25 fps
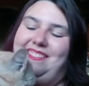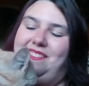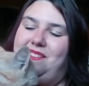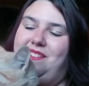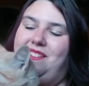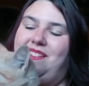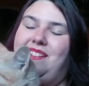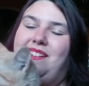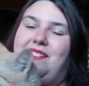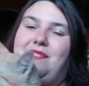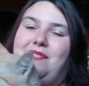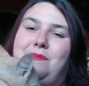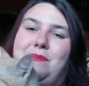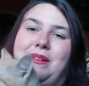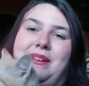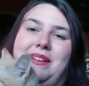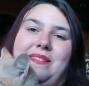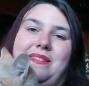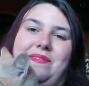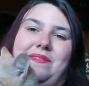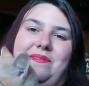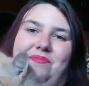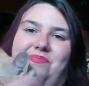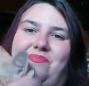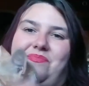
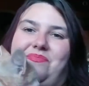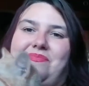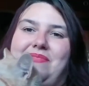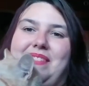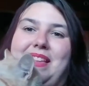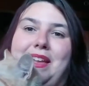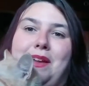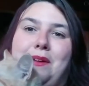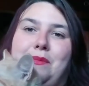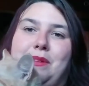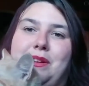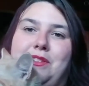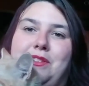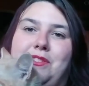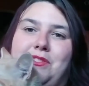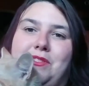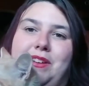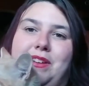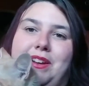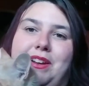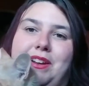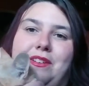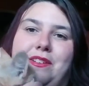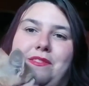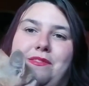But I wouldn't
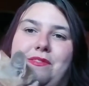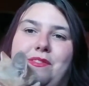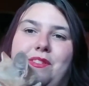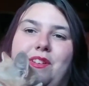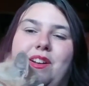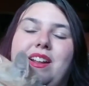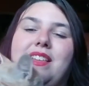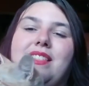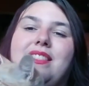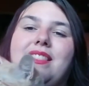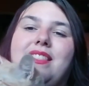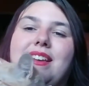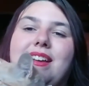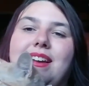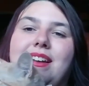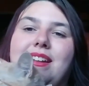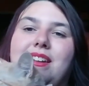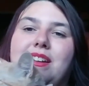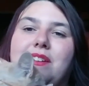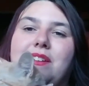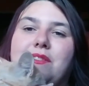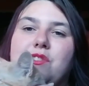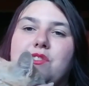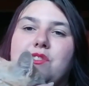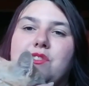trade her for anything. I
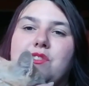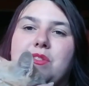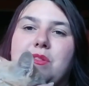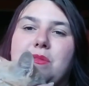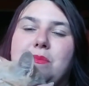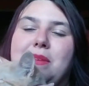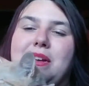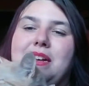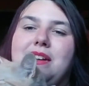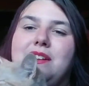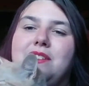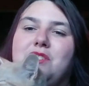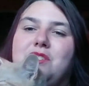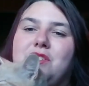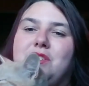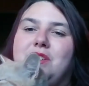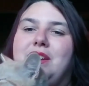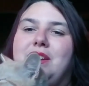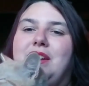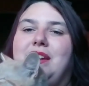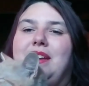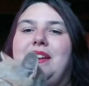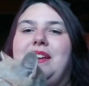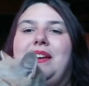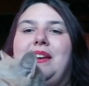love her so much.
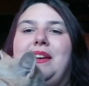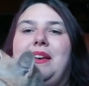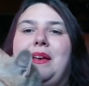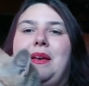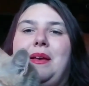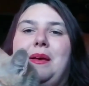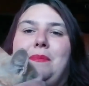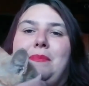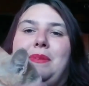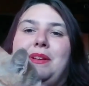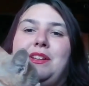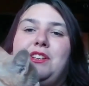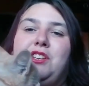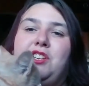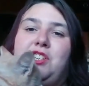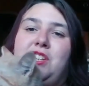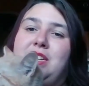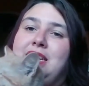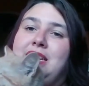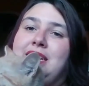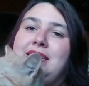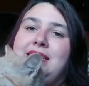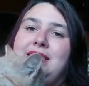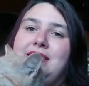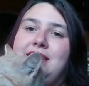But she
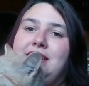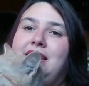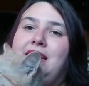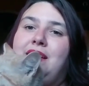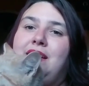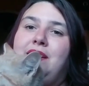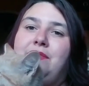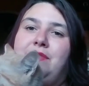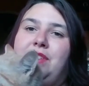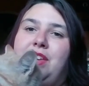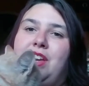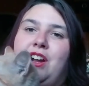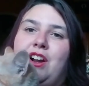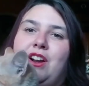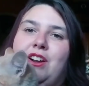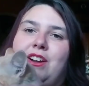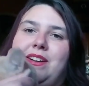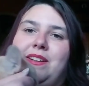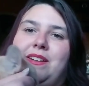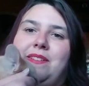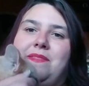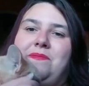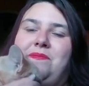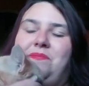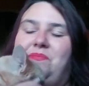does love
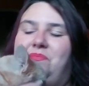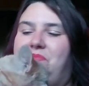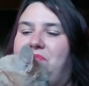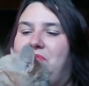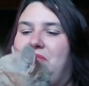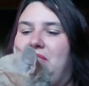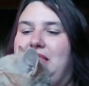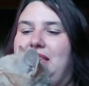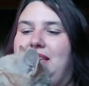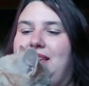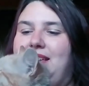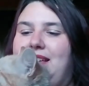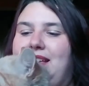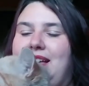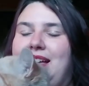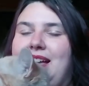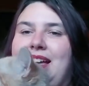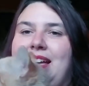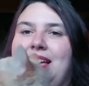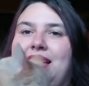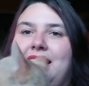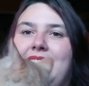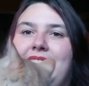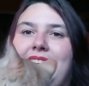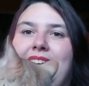yarn.
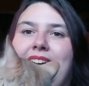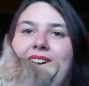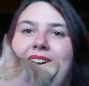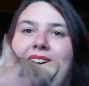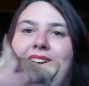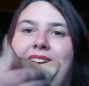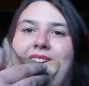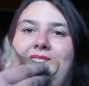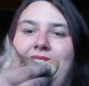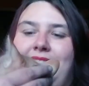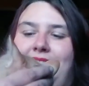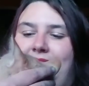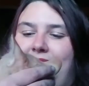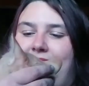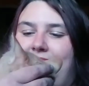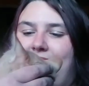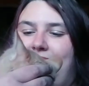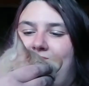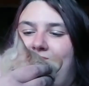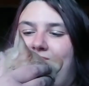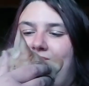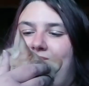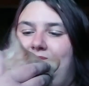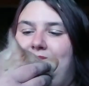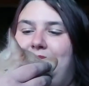I
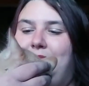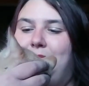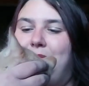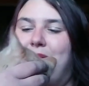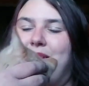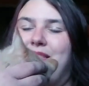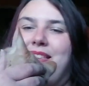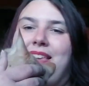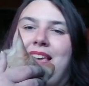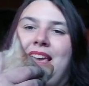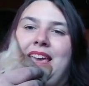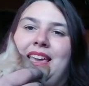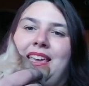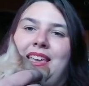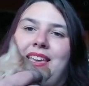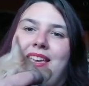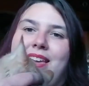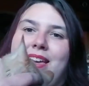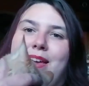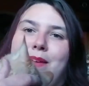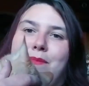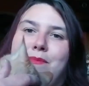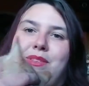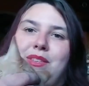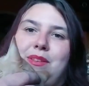was
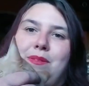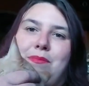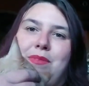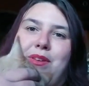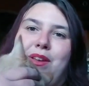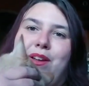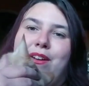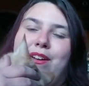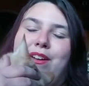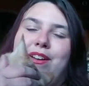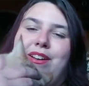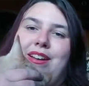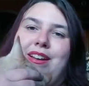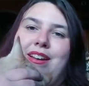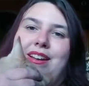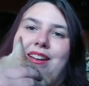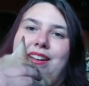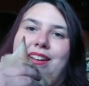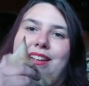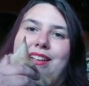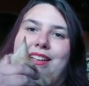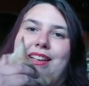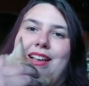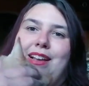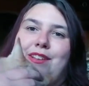caking up some yarn
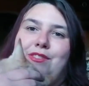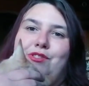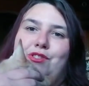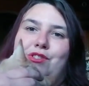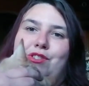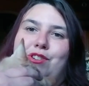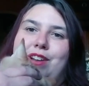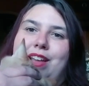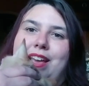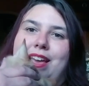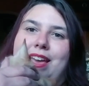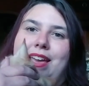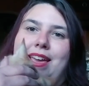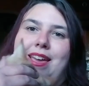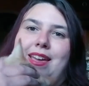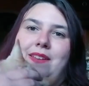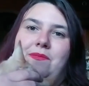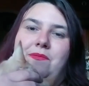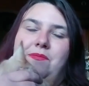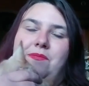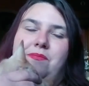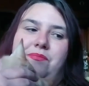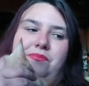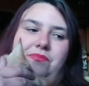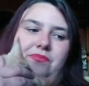yesterday,
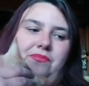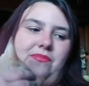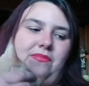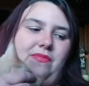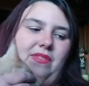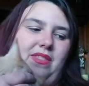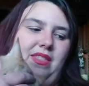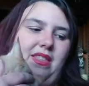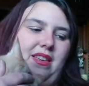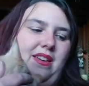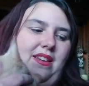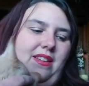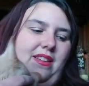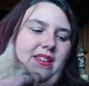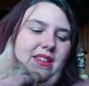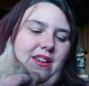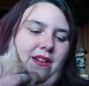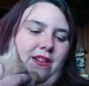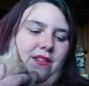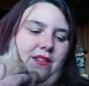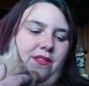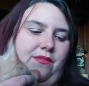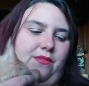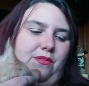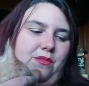the
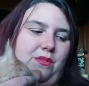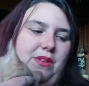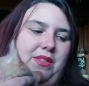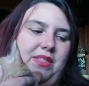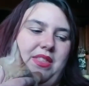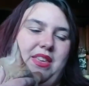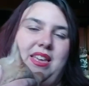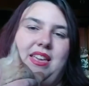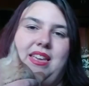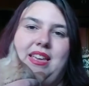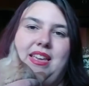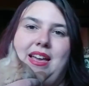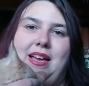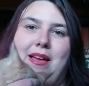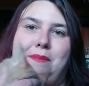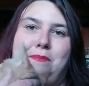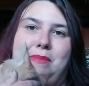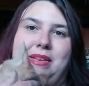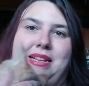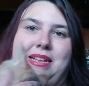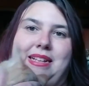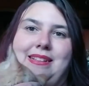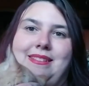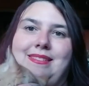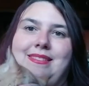yarn for the
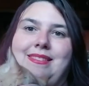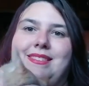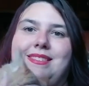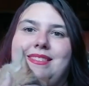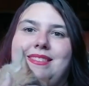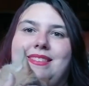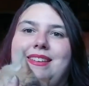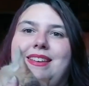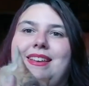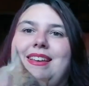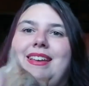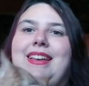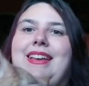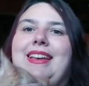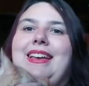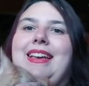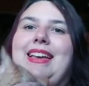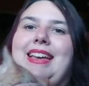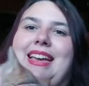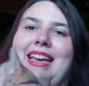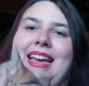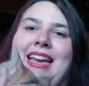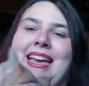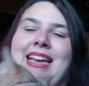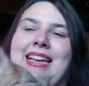mittens,
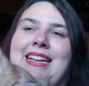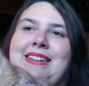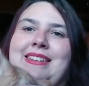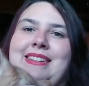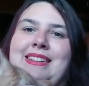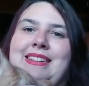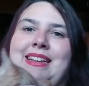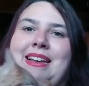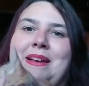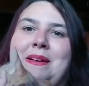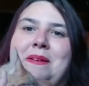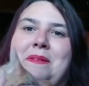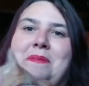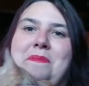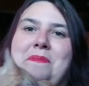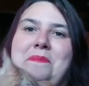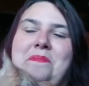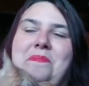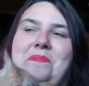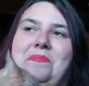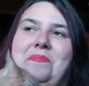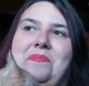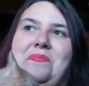and